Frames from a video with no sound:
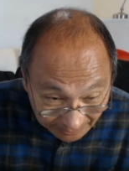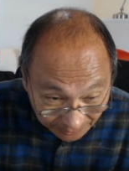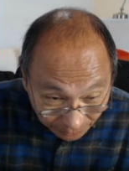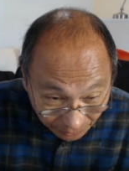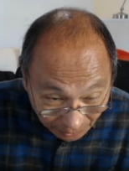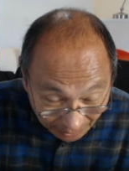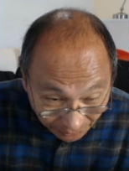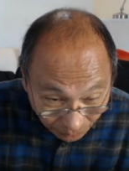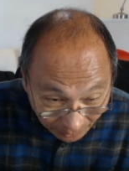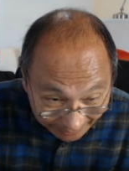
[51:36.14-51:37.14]
you know, on
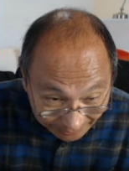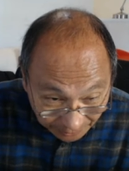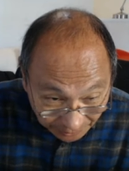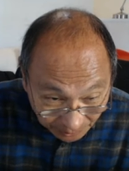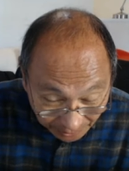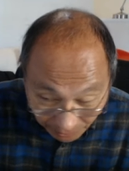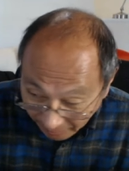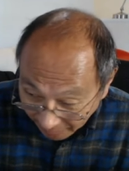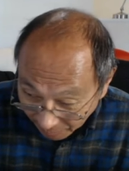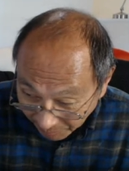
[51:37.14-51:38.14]
the right, you hear a
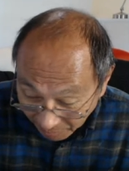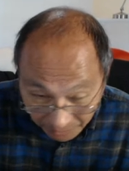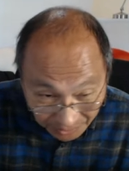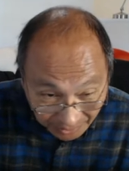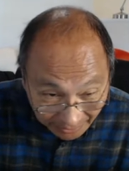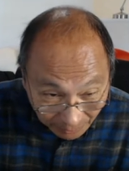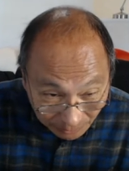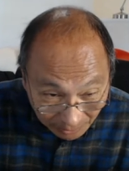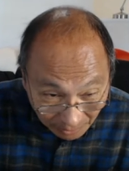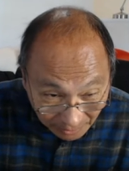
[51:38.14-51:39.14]
lot of people saying,
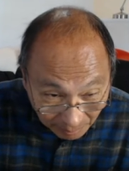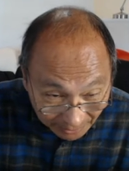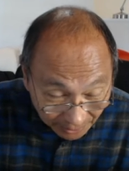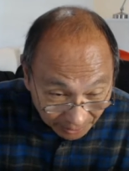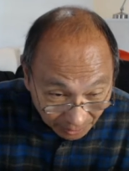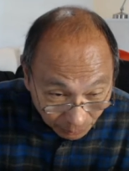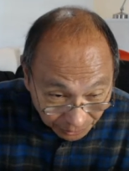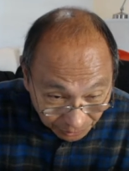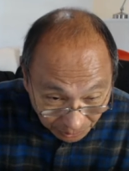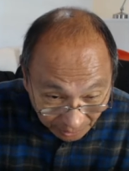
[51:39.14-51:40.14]
well, the America we
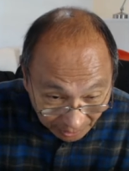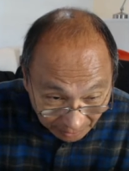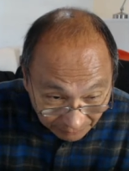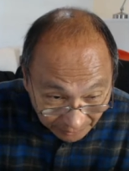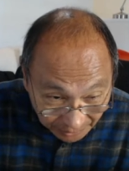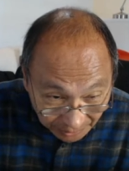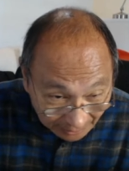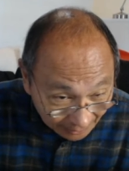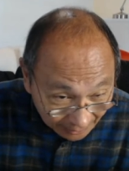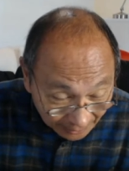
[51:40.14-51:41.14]
knew and loved is
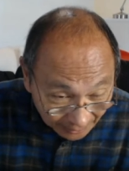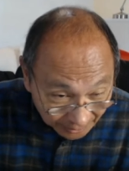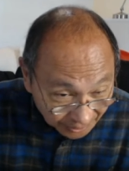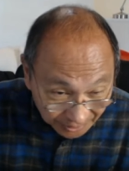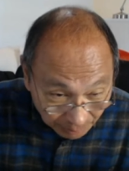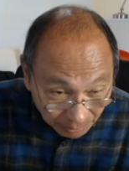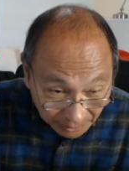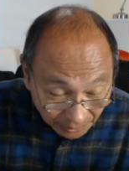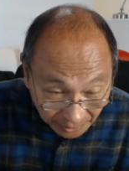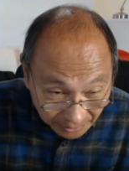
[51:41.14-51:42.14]
is simply
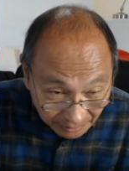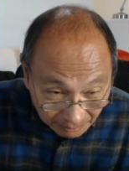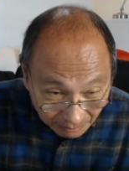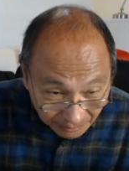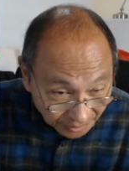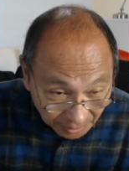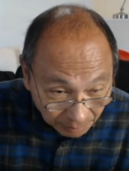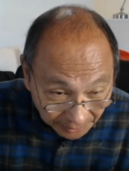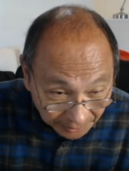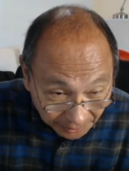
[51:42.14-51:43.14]
going to
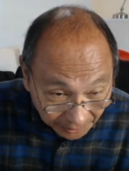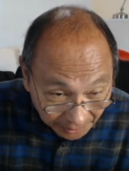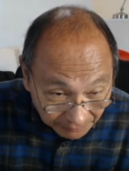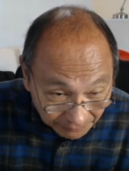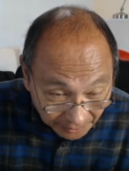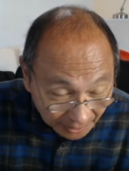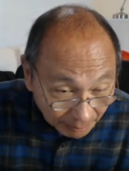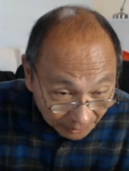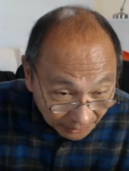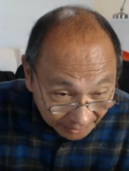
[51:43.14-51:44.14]
disappear if the
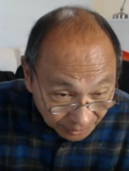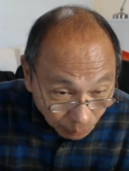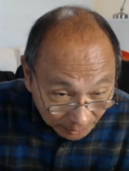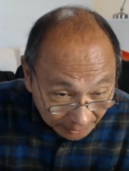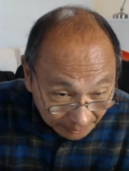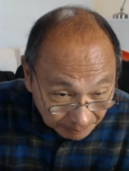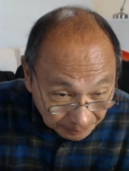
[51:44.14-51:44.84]
Democrats win